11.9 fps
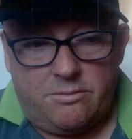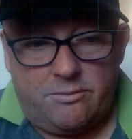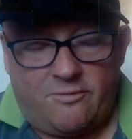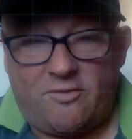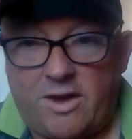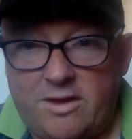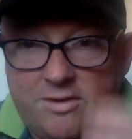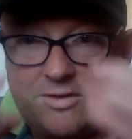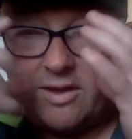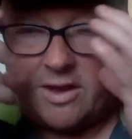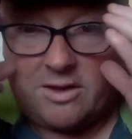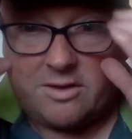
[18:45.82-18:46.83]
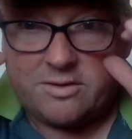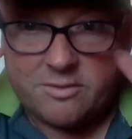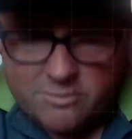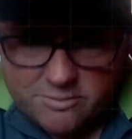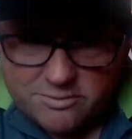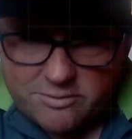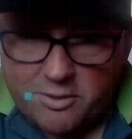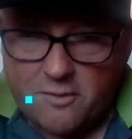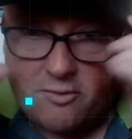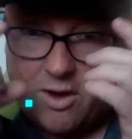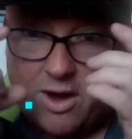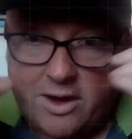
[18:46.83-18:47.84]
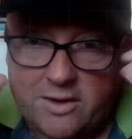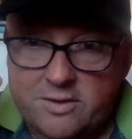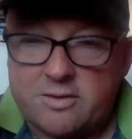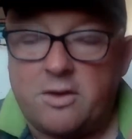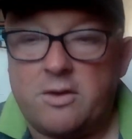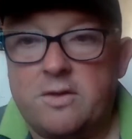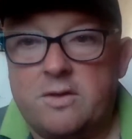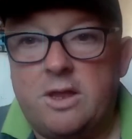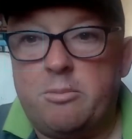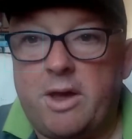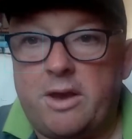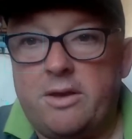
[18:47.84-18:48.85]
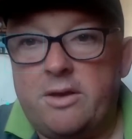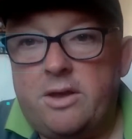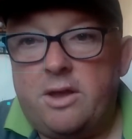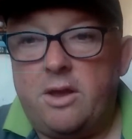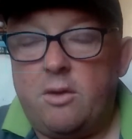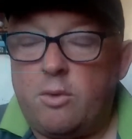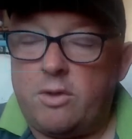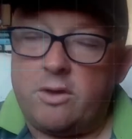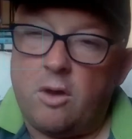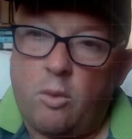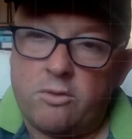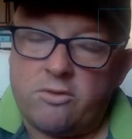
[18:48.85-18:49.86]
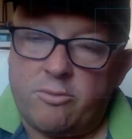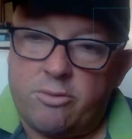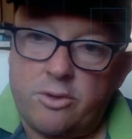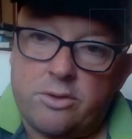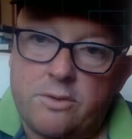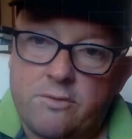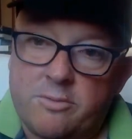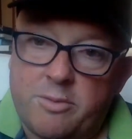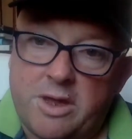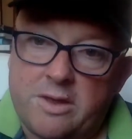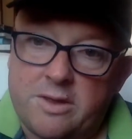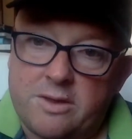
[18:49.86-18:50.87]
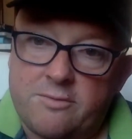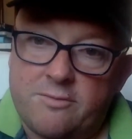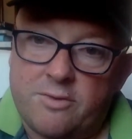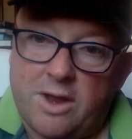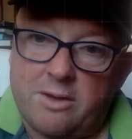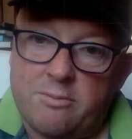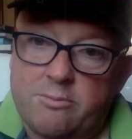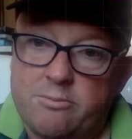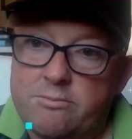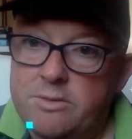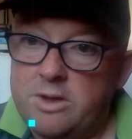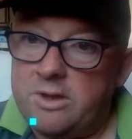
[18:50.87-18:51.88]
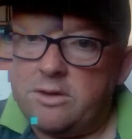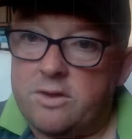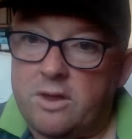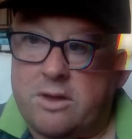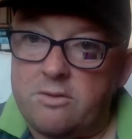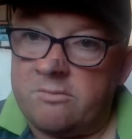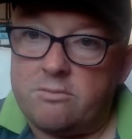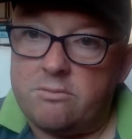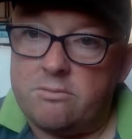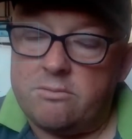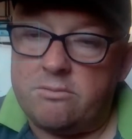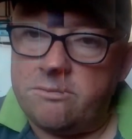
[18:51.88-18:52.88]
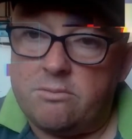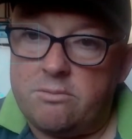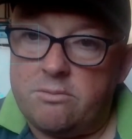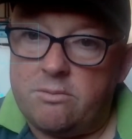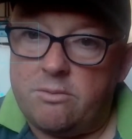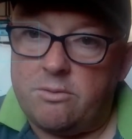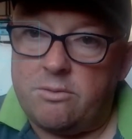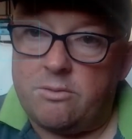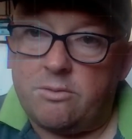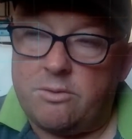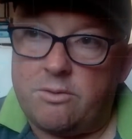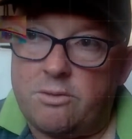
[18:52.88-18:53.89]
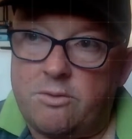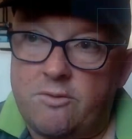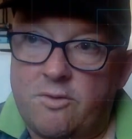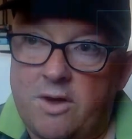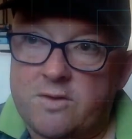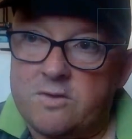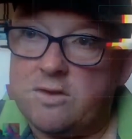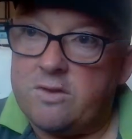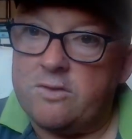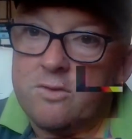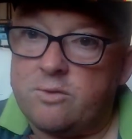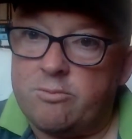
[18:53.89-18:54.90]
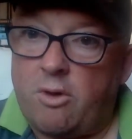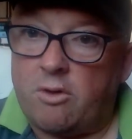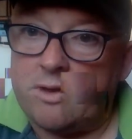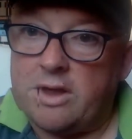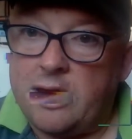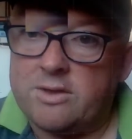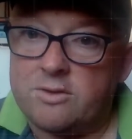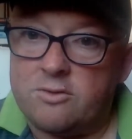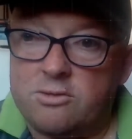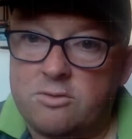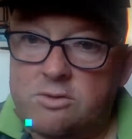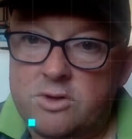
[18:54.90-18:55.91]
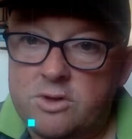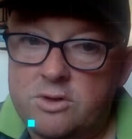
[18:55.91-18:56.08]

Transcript: face things to go over your eyes so you can sleep better. But they've got ones with Bluetooth speakers in for like, so you can cover your eyes and listen to podcasts or